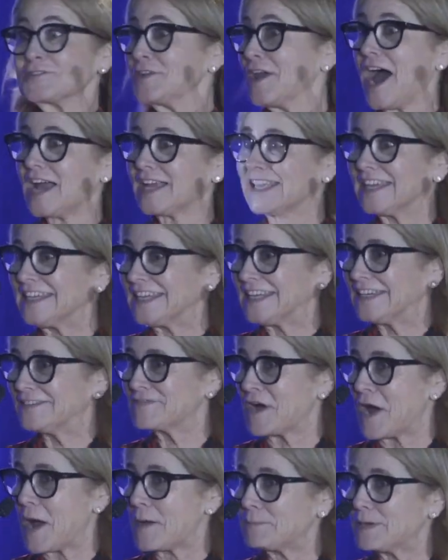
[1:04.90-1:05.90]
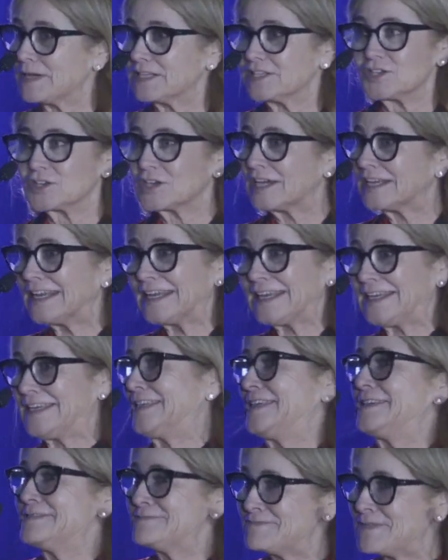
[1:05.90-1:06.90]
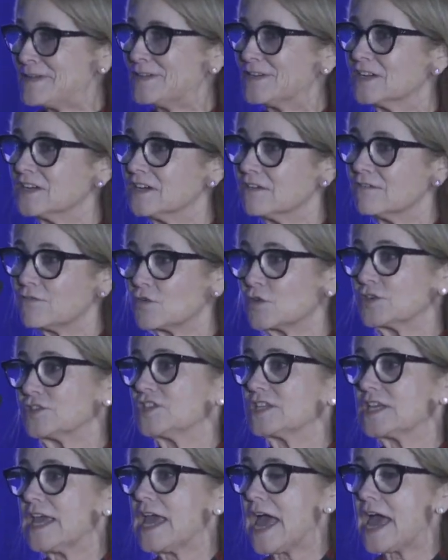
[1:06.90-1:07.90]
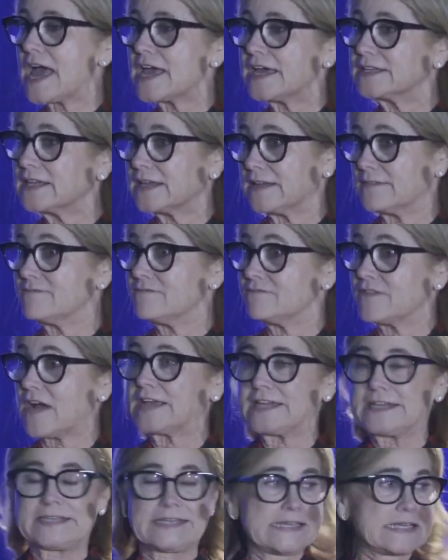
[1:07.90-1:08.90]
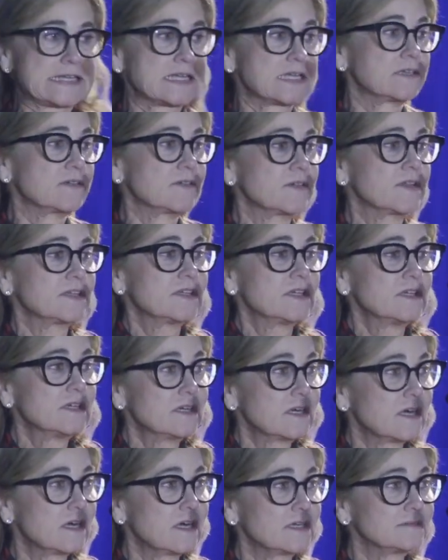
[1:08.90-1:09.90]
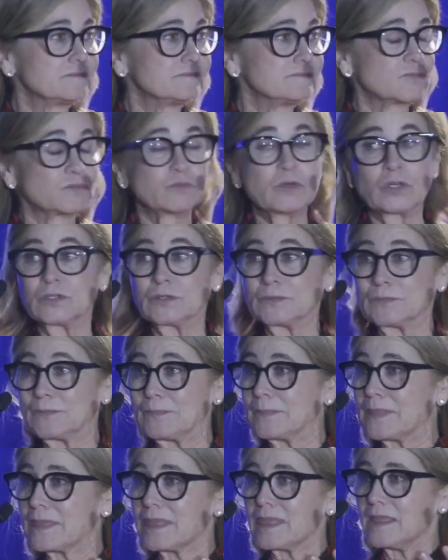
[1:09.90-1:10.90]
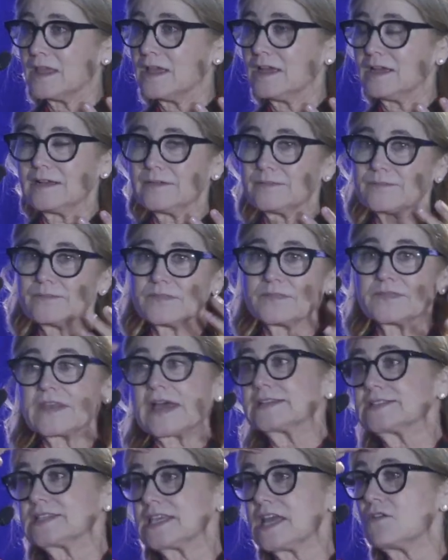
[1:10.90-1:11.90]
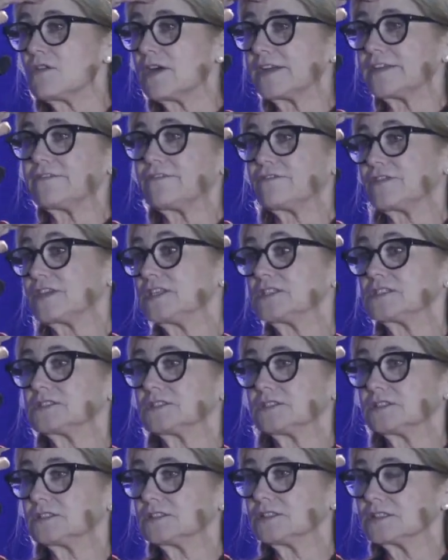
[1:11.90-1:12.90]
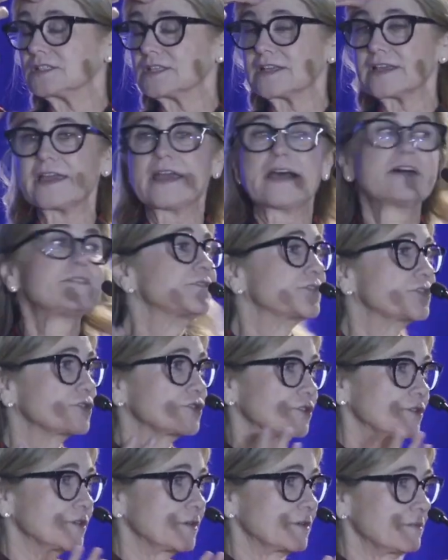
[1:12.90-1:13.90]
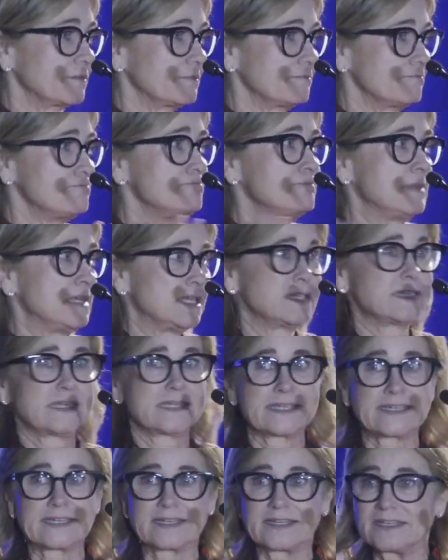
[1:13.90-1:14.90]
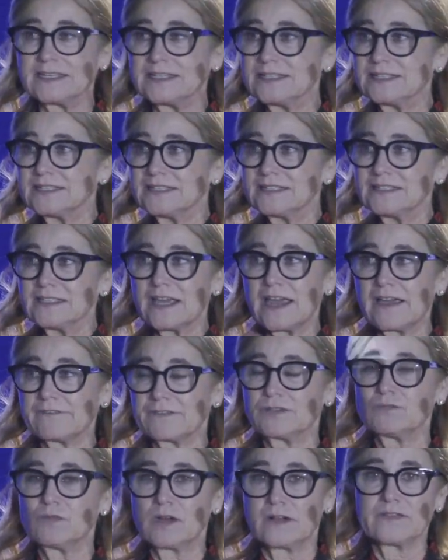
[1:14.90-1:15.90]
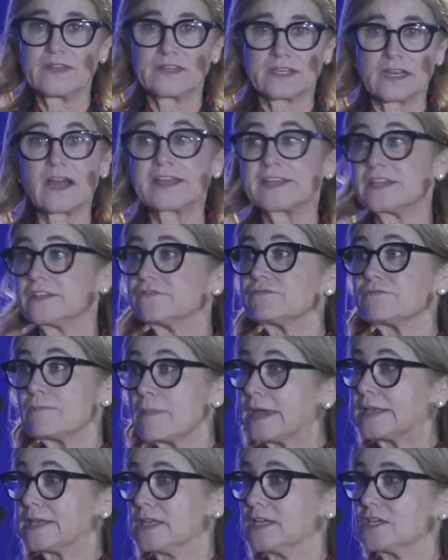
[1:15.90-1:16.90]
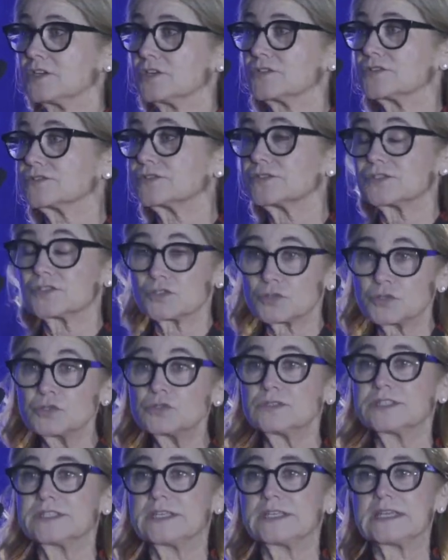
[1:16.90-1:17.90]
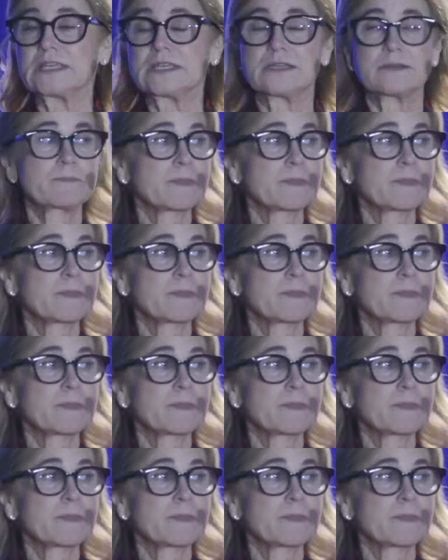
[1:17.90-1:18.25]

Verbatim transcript: not going to give up. You're going to keep forging ahead and fighting. Um, well, that's how I feel after meeting everyone that I have met here. Truly,